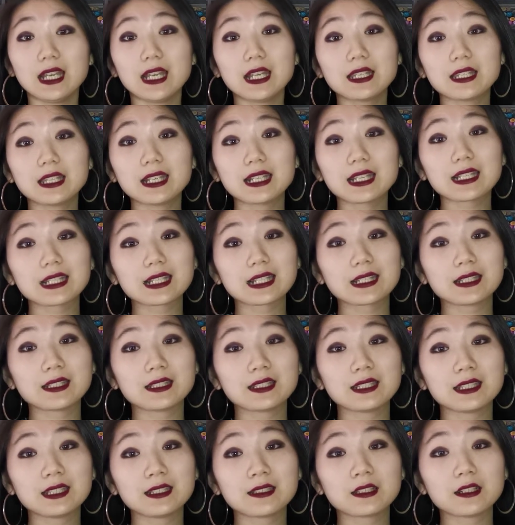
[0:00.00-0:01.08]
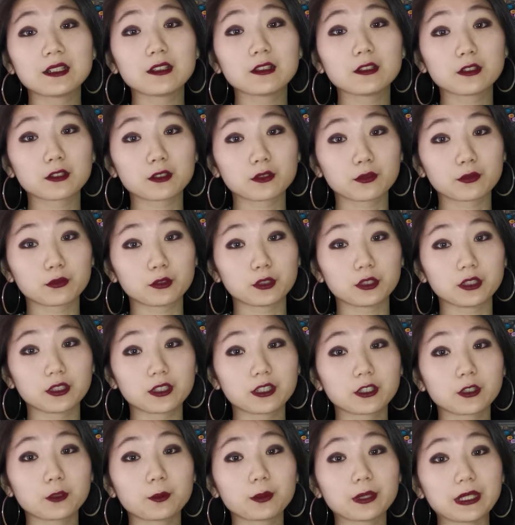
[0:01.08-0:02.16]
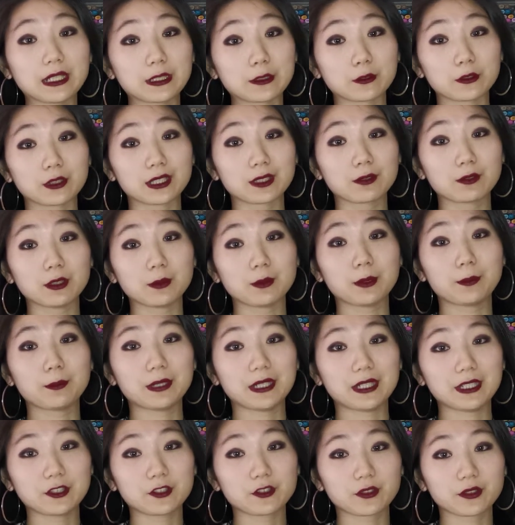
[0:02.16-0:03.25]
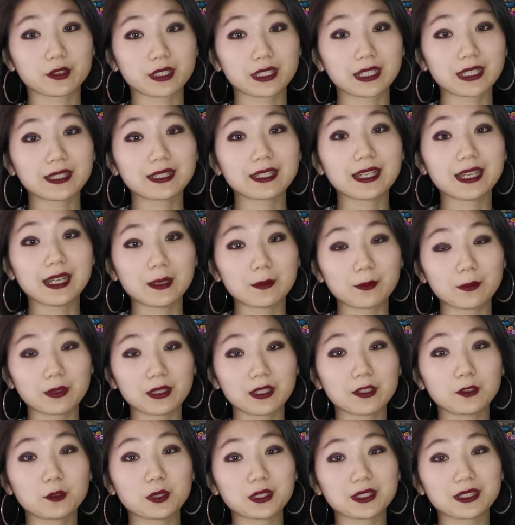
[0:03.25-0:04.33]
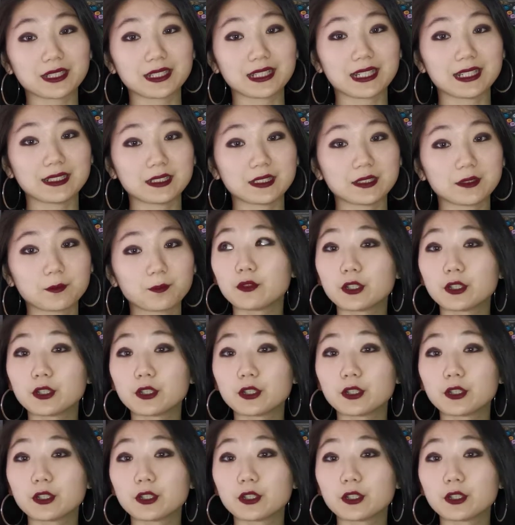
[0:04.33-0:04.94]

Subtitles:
and as it's indeed a lot of work, your patrons will be patient and happy when they get it.